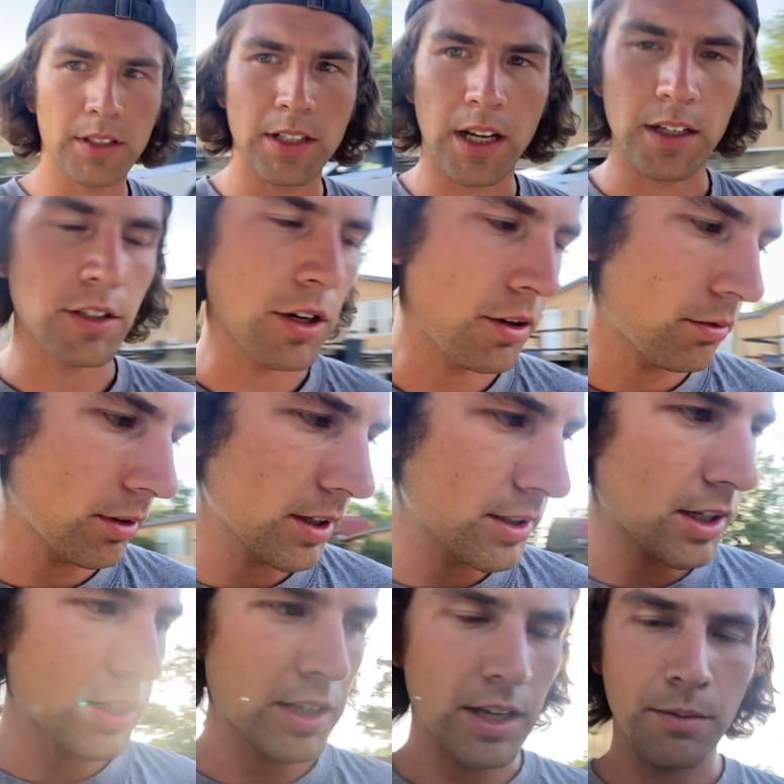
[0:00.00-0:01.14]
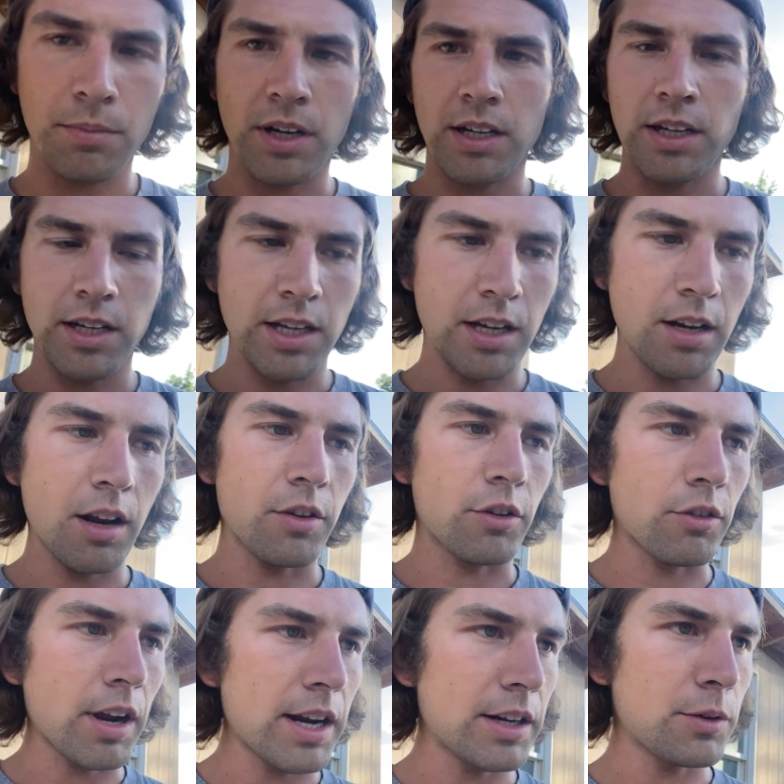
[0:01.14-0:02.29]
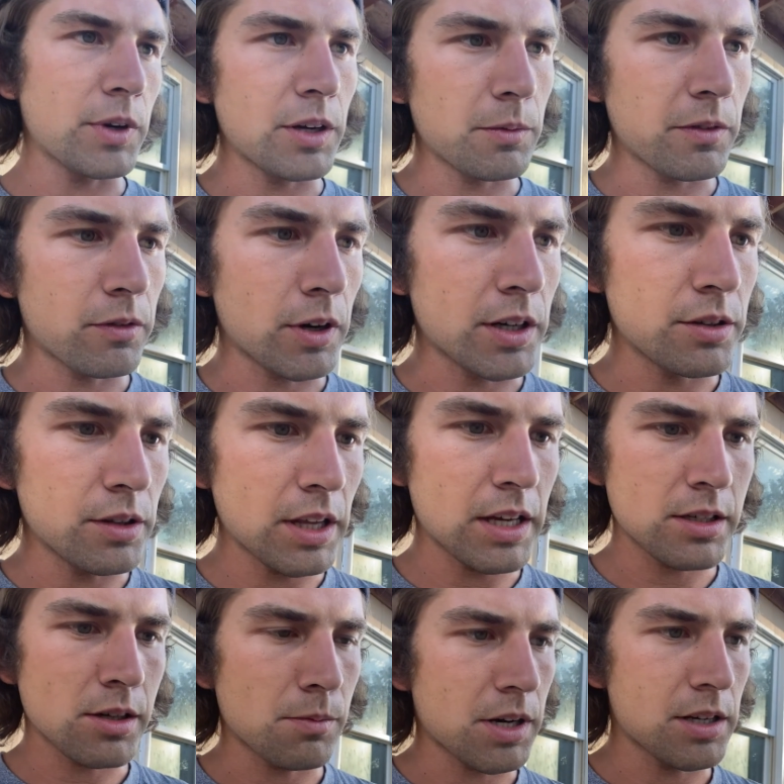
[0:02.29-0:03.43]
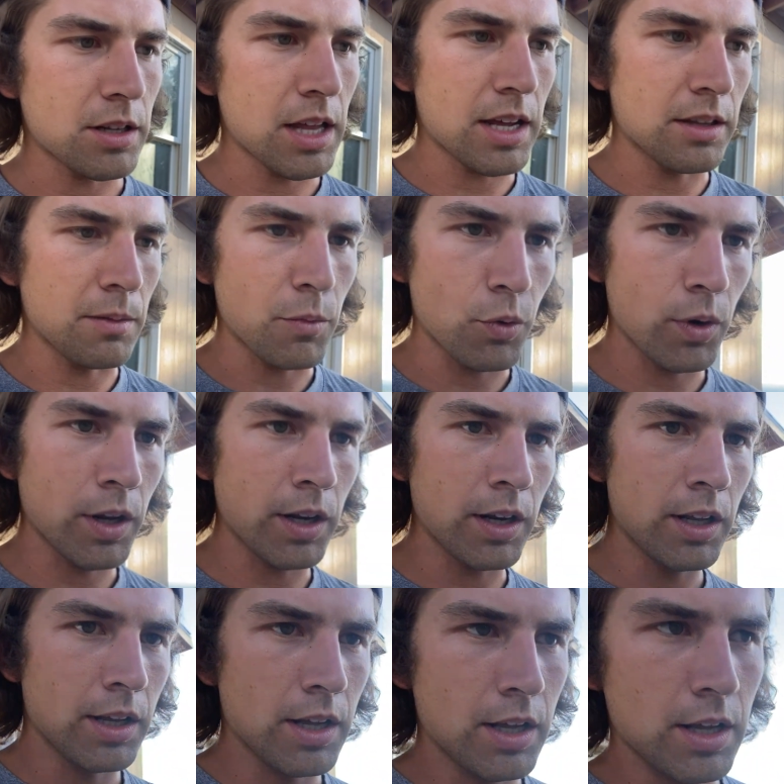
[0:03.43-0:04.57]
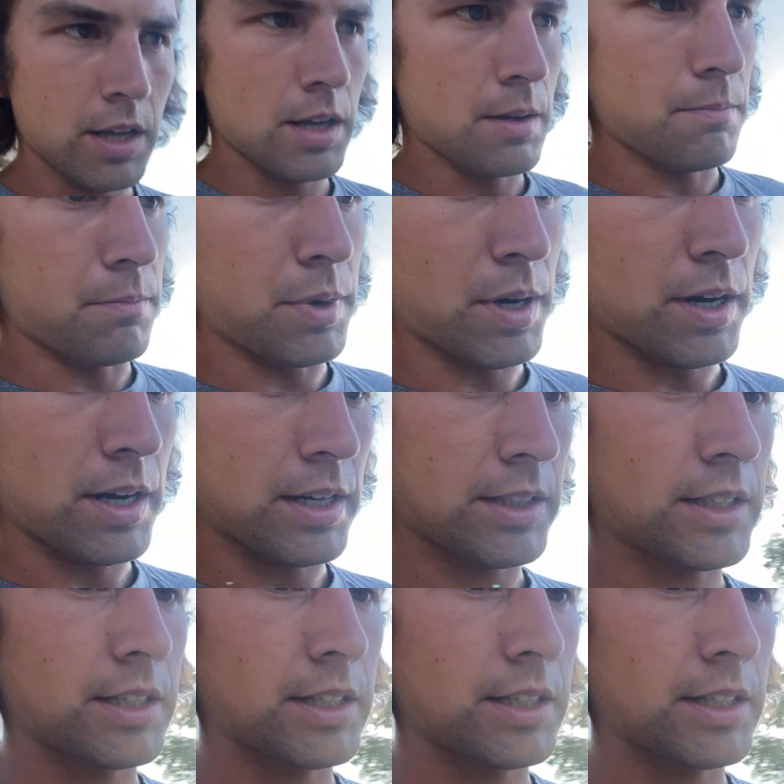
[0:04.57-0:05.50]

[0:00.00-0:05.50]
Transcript: not totally done yet, but I need to get another grinder wheel before I do that, so I'll probably do that in the morning. But